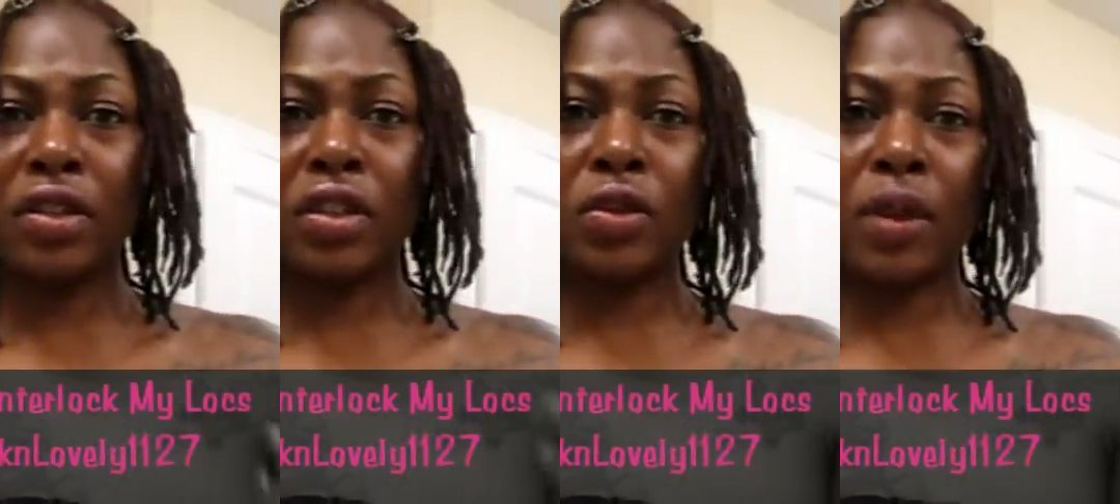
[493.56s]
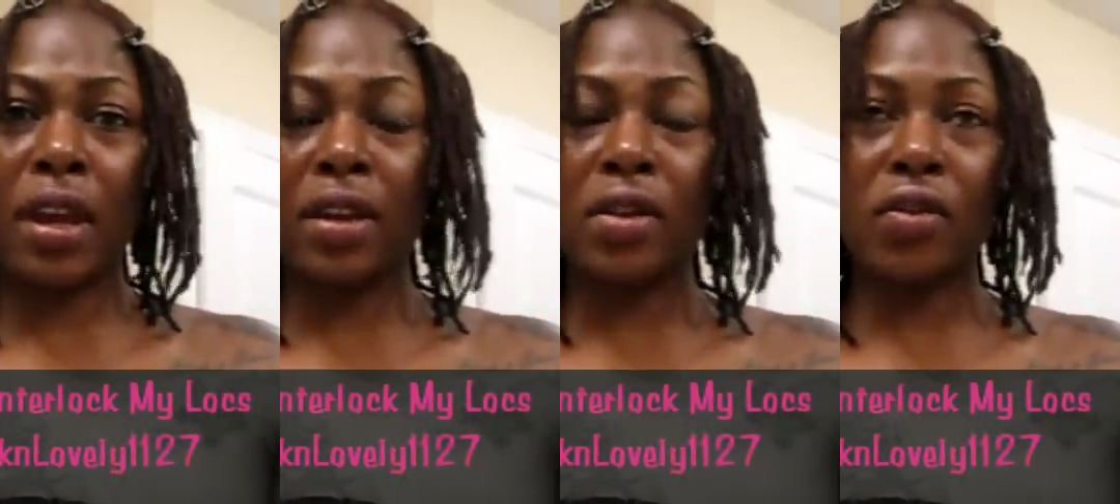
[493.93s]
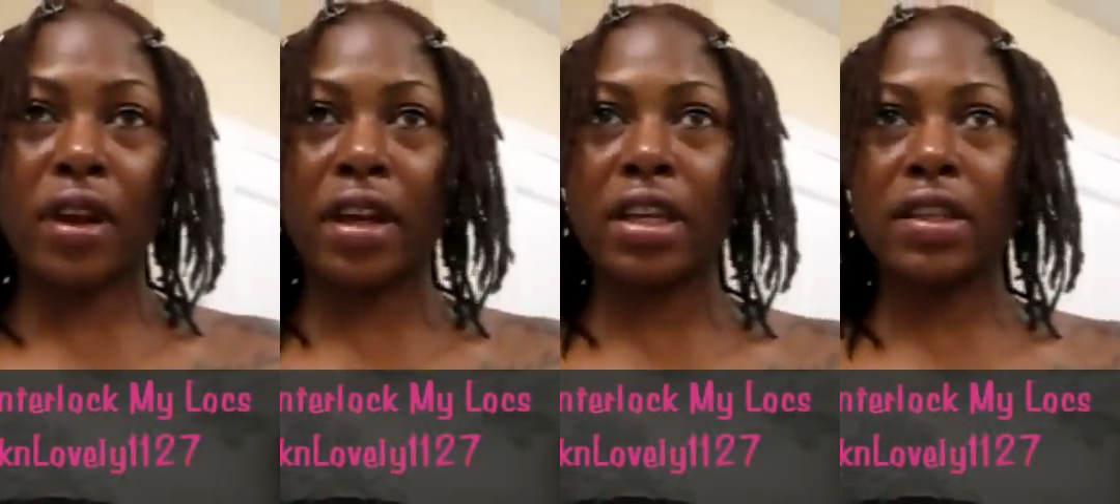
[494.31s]
two-headed
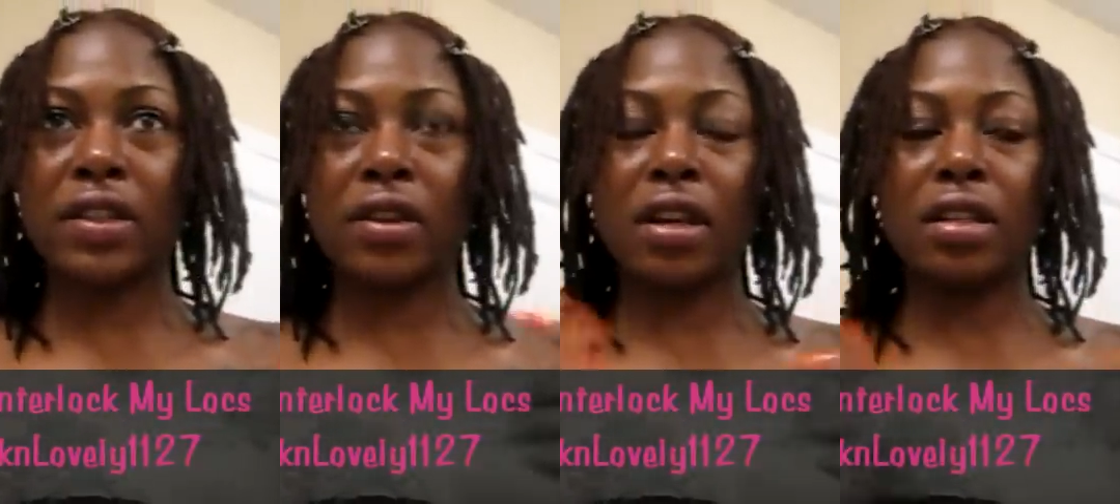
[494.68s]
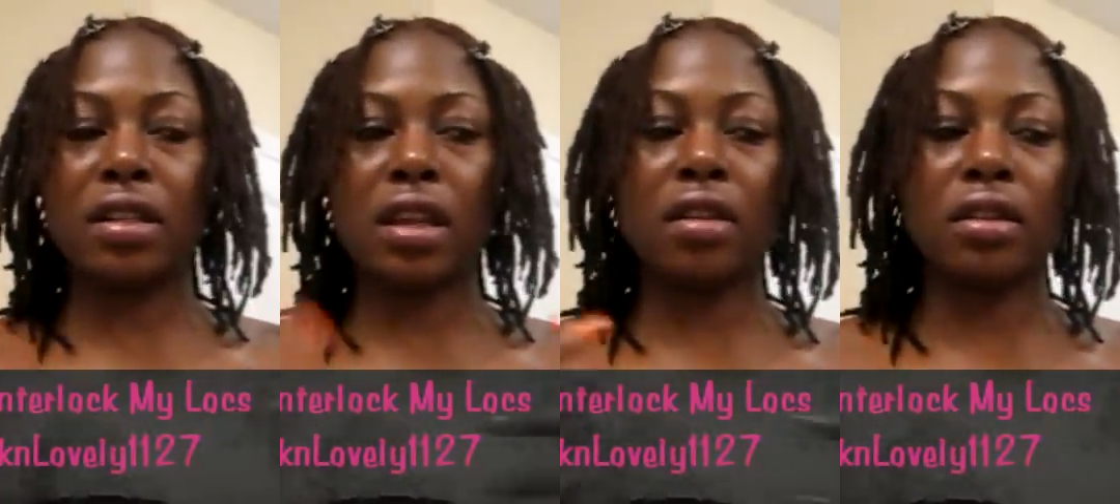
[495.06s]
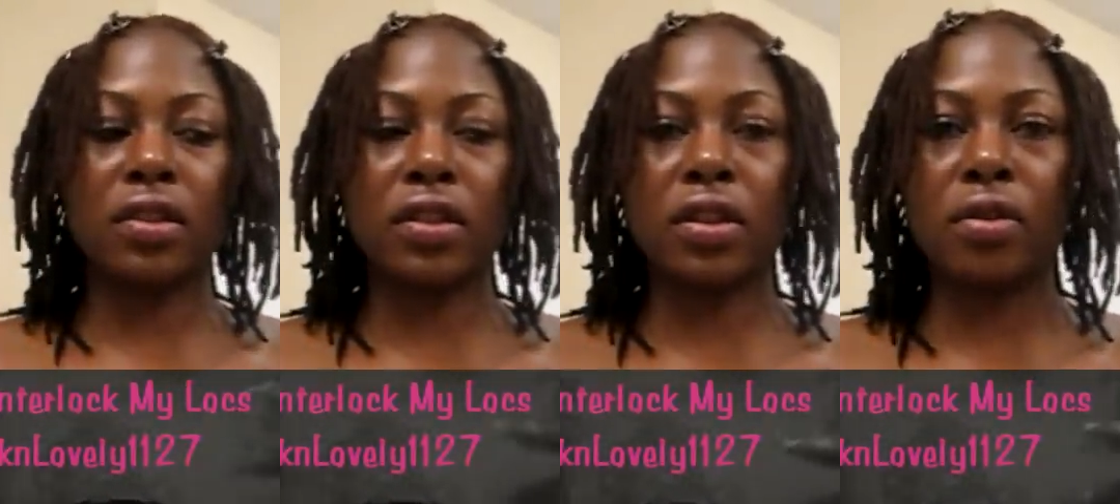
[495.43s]
dragons, so I decided
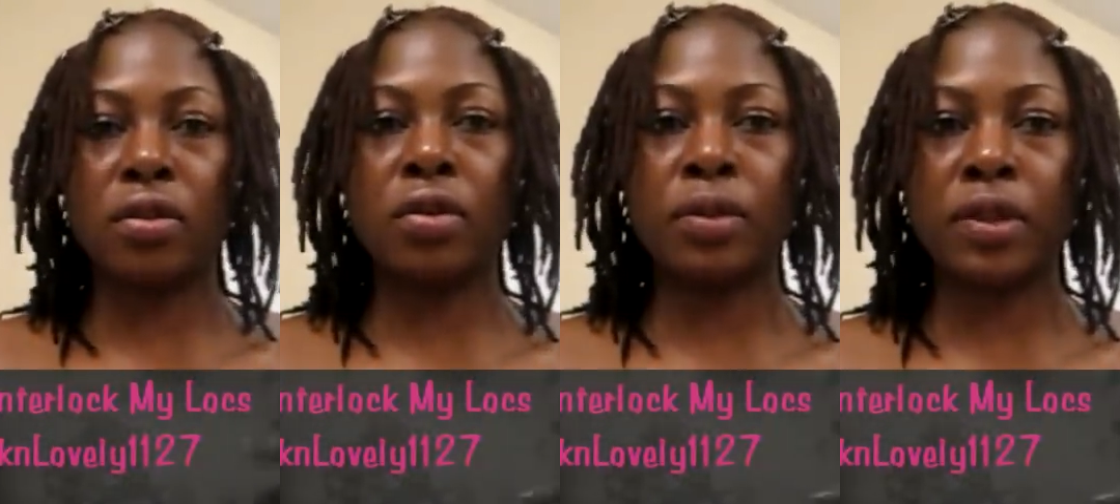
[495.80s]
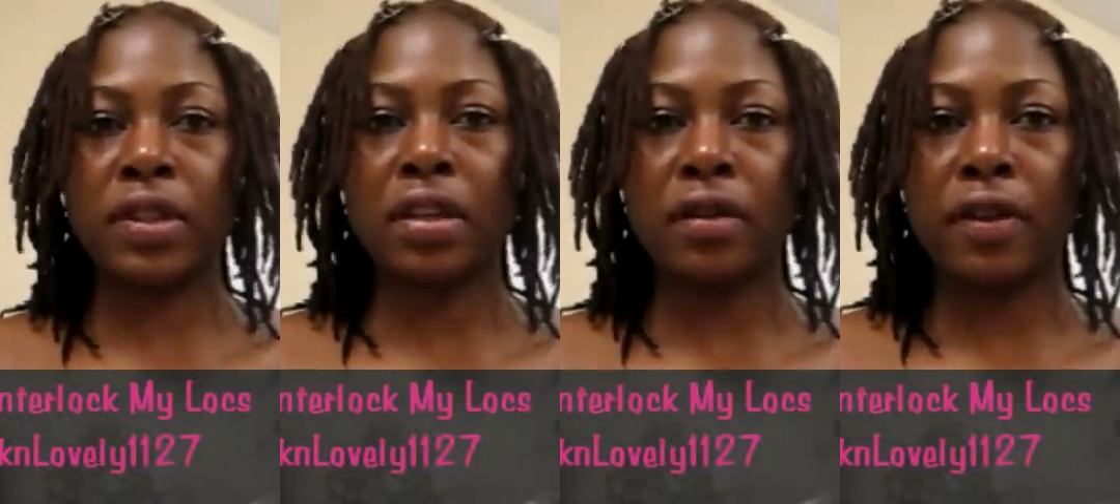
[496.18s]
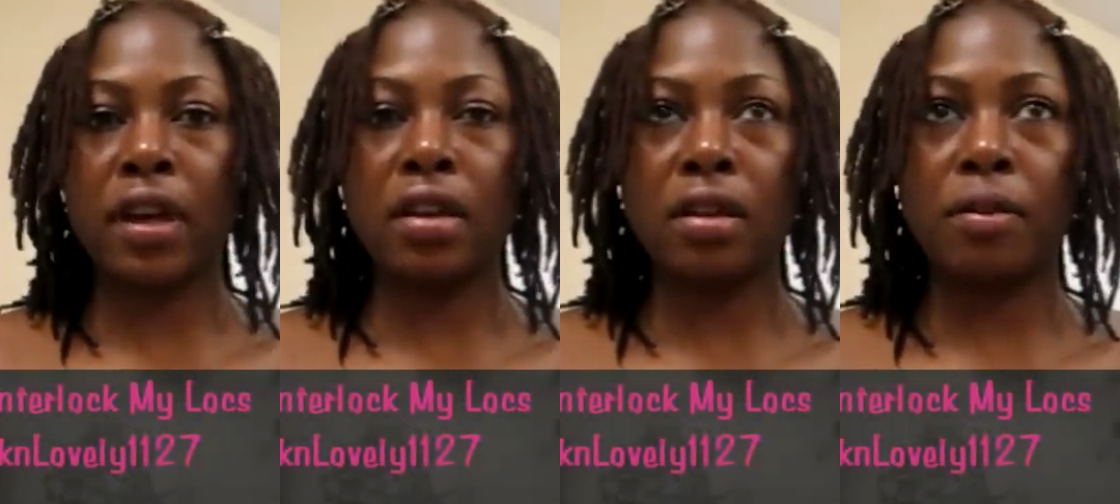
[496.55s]
to sew them instead of
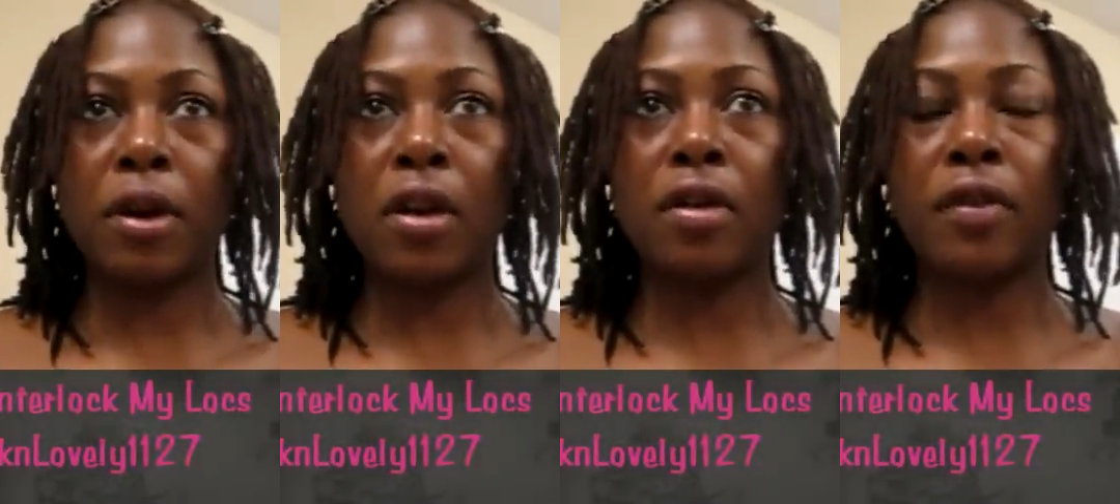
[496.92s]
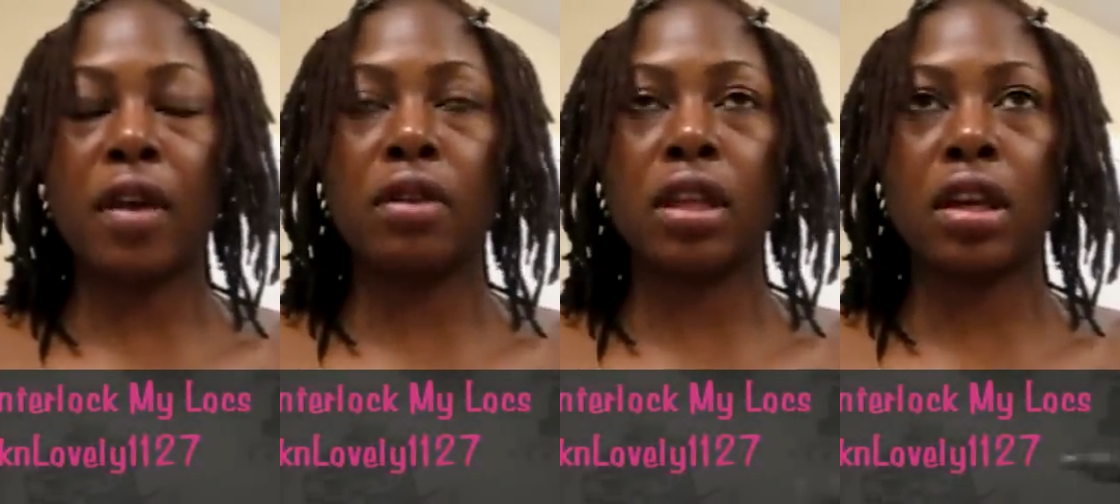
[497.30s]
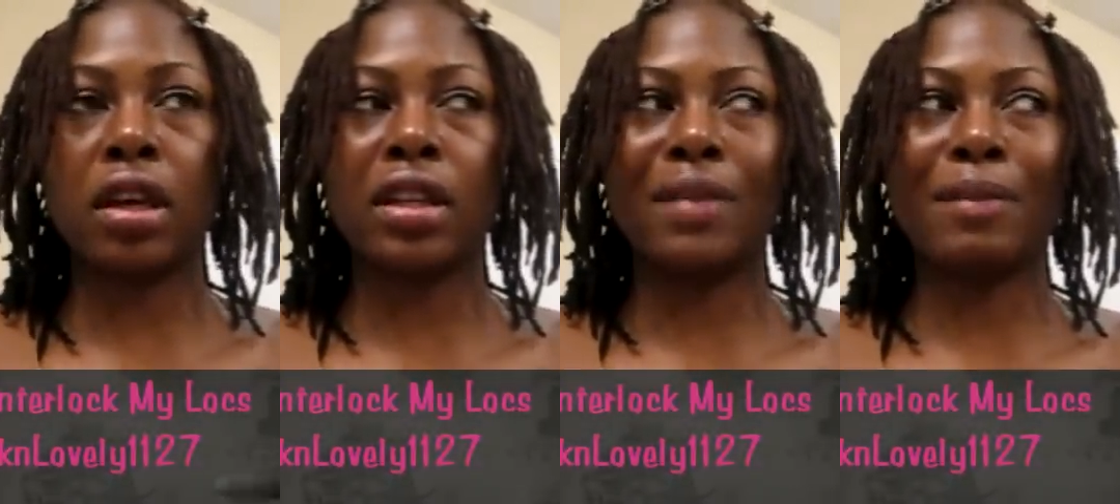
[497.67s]
cutting them off. I only
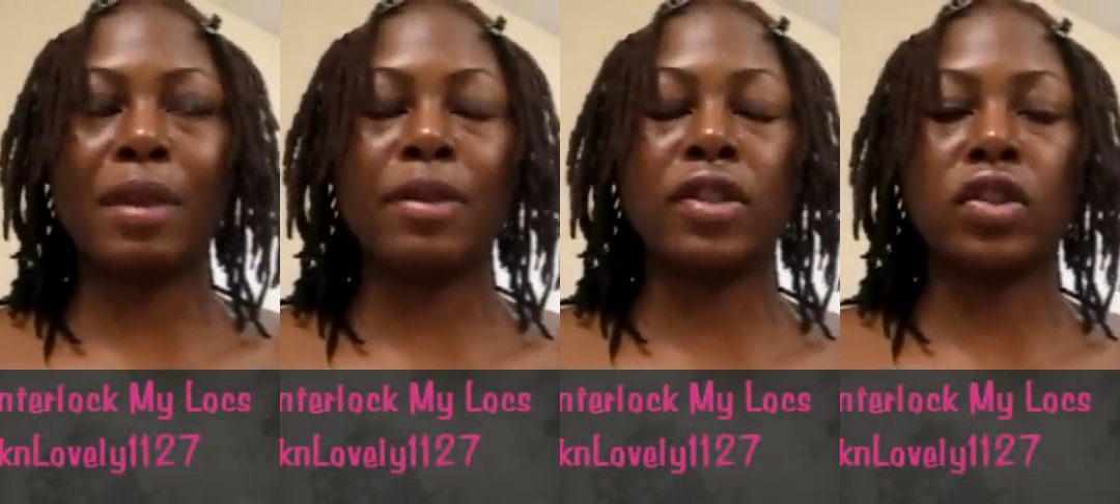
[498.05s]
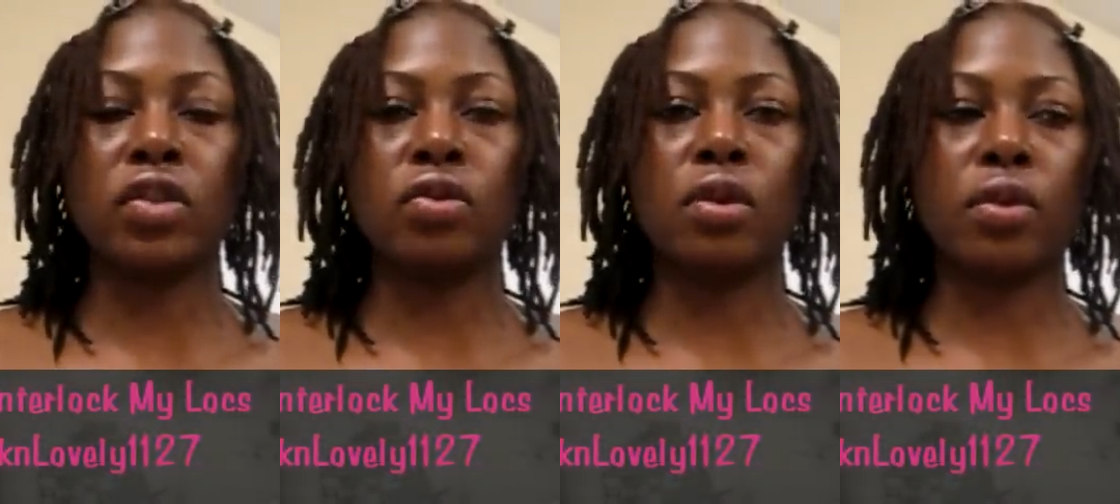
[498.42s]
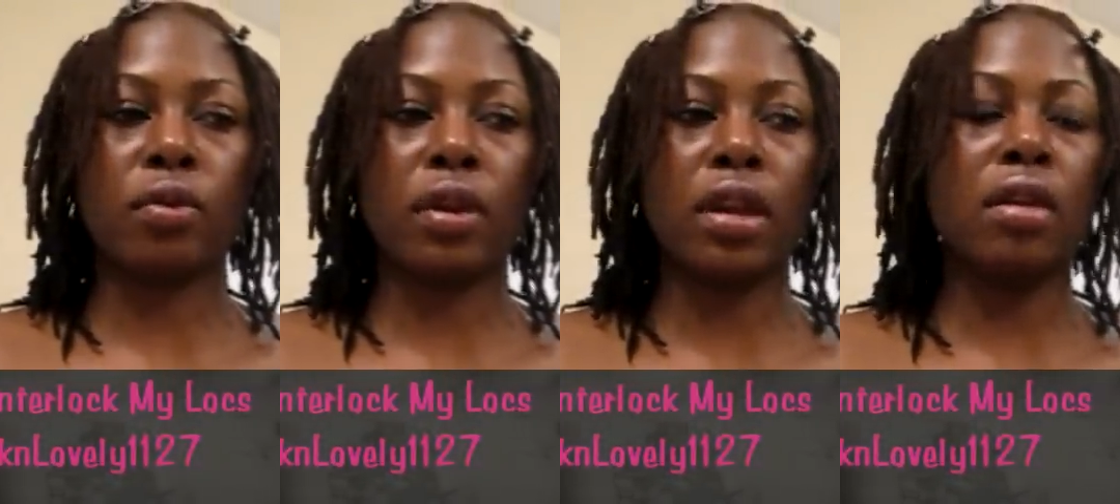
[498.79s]
cut maybe two or
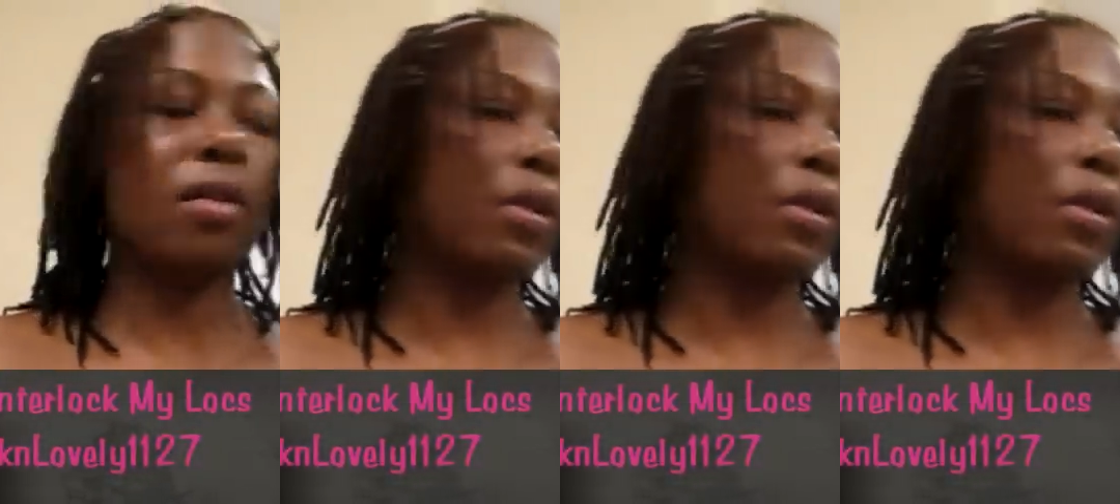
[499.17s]
three.